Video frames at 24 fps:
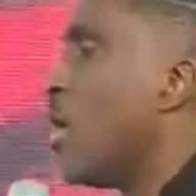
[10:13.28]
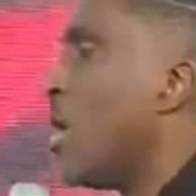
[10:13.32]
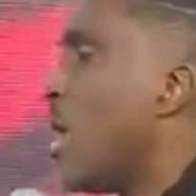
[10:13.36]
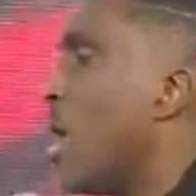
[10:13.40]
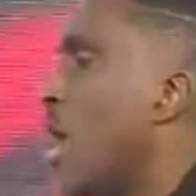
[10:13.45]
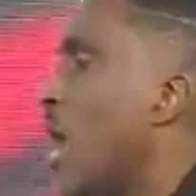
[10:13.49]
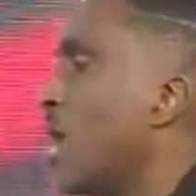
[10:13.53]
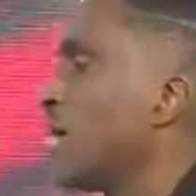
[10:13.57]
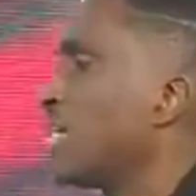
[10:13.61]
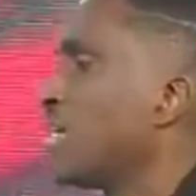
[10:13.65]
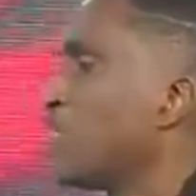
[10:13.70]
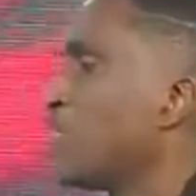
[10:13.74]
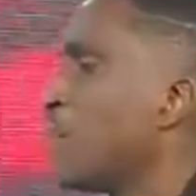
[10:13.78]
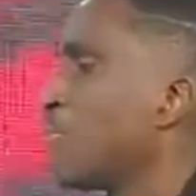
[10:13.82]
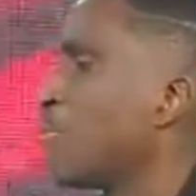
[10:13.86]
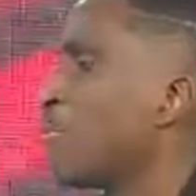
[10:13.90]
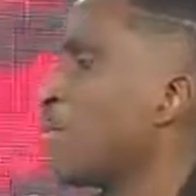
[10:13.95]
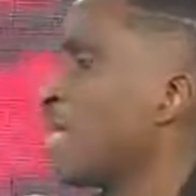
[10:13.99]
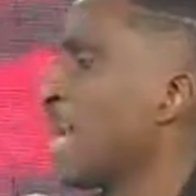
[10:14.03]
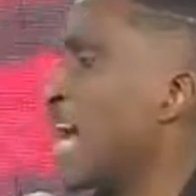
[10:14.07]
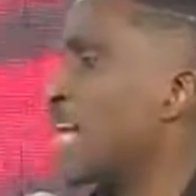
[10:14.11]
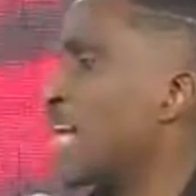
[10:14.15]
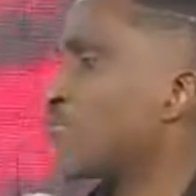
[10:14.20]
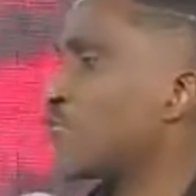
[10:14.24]
All the
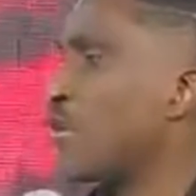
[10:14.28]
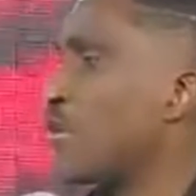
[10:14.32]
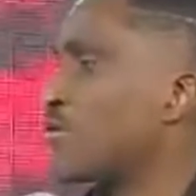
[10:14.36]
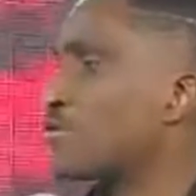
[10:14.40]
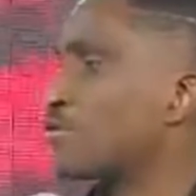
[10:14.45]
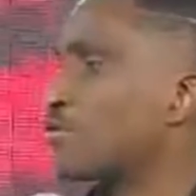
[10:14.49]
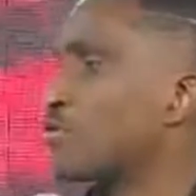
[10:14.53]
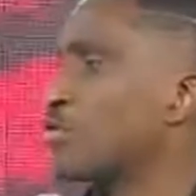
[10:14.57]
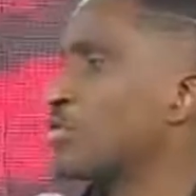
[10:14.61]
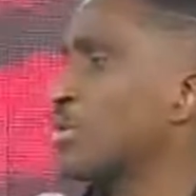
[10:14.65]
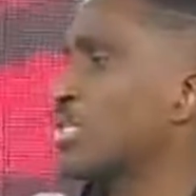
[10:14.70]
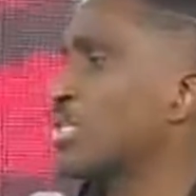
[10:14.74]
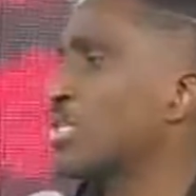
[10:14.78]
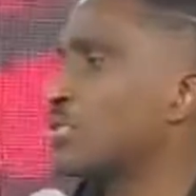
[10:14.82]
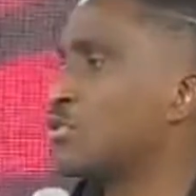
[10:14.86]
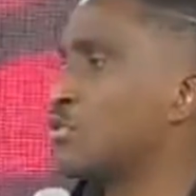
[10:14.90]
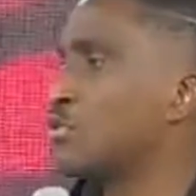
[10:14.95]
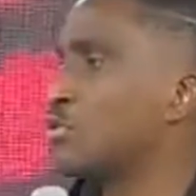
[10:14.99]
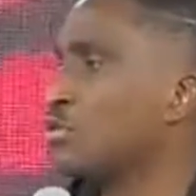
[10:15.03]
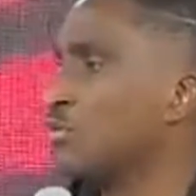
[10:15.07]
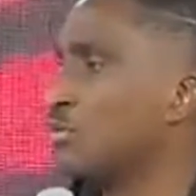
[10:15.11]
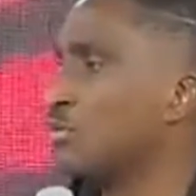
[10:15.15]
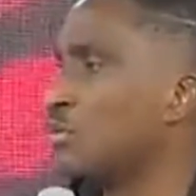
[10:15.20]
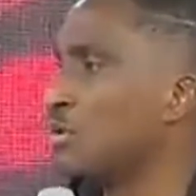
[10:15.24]
people that taught you in
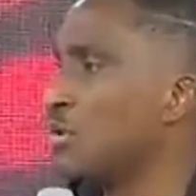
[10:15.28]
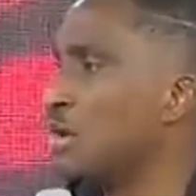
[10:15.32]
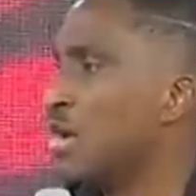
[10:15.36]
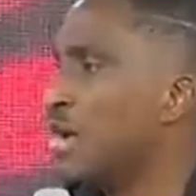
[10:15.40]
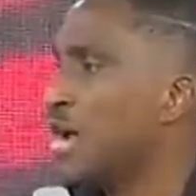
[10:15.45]
school,